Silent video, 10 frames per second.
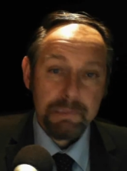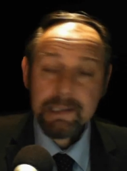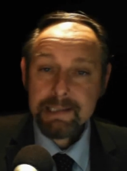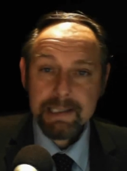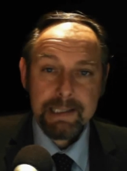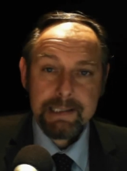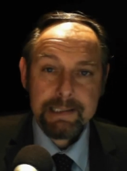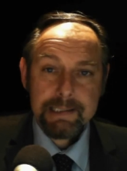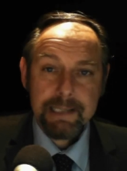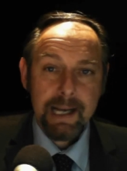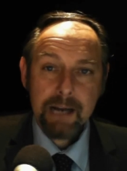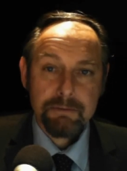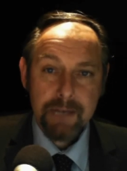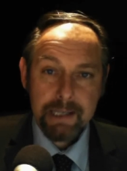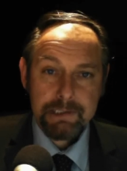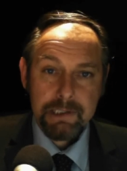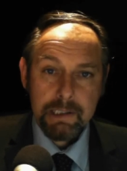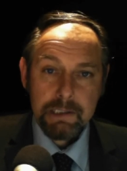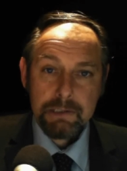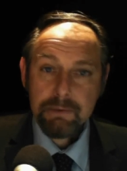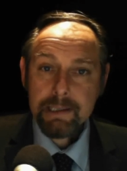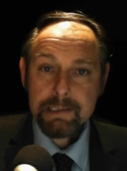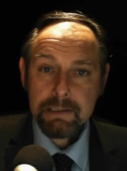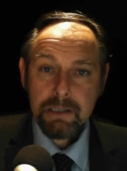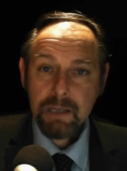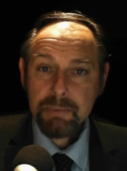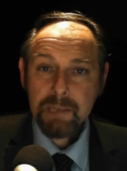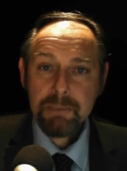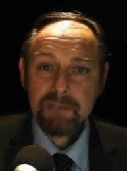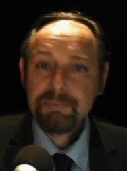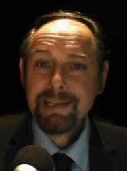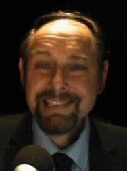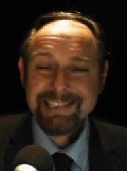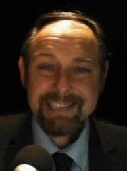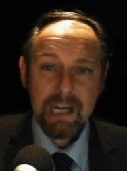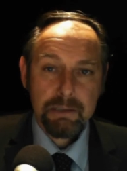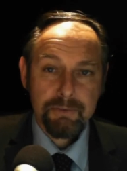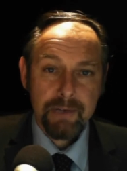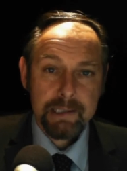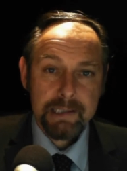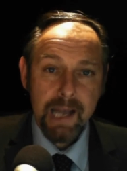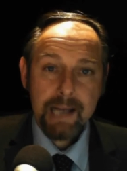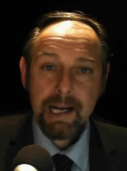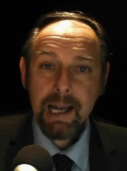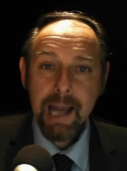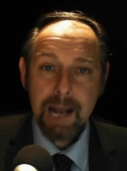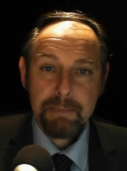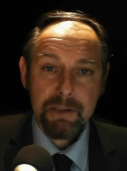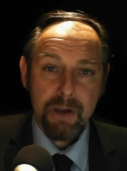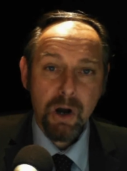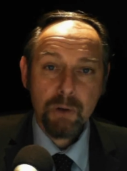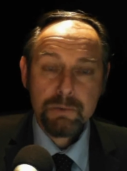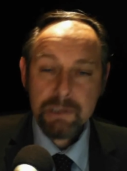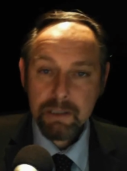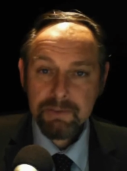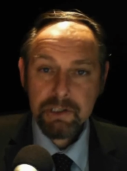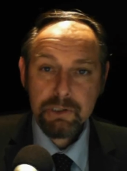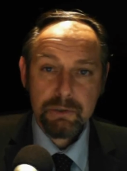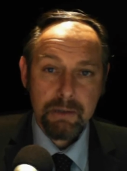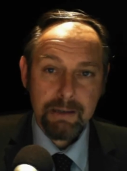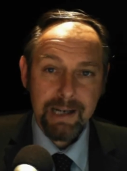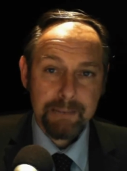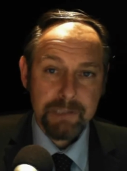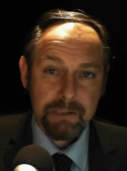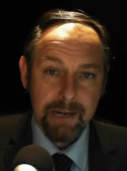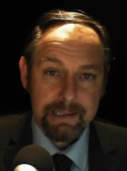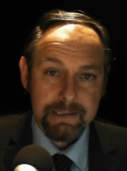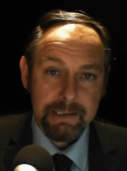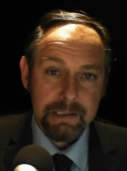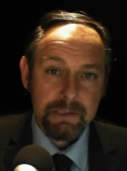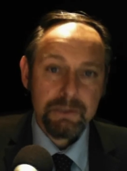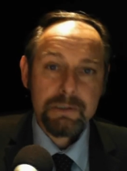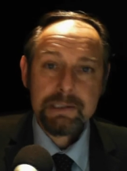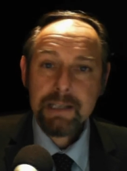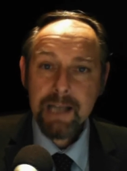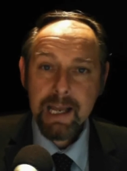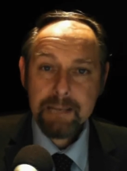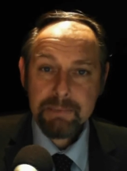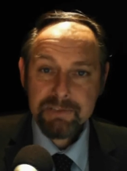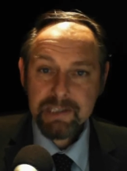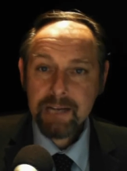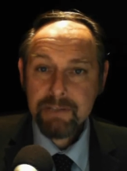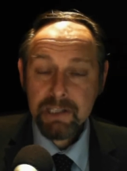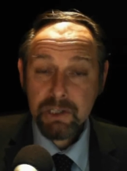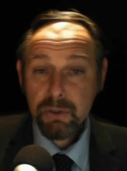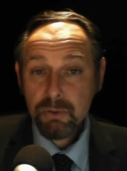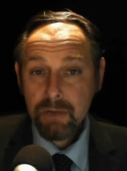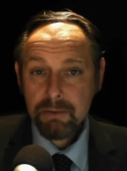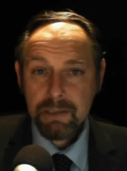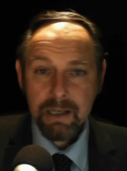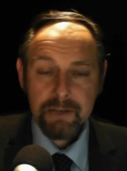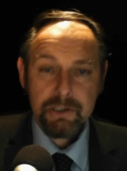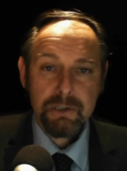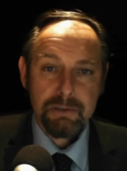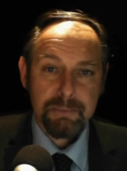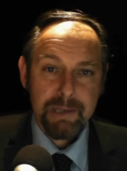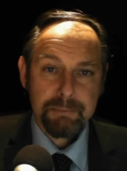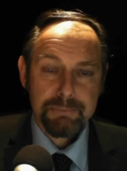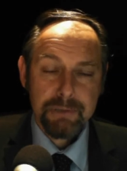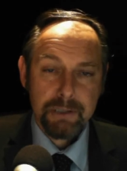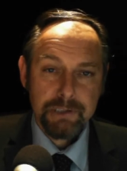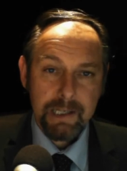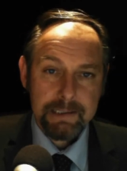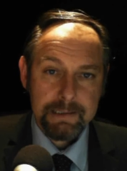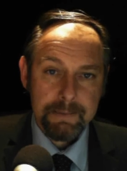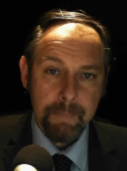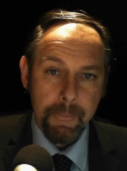Politically, this is an outrage. Greece and her people have been sacrificed like a lamb at the altar of the euro kleptocrat, all in the name of saving the euro and the European project.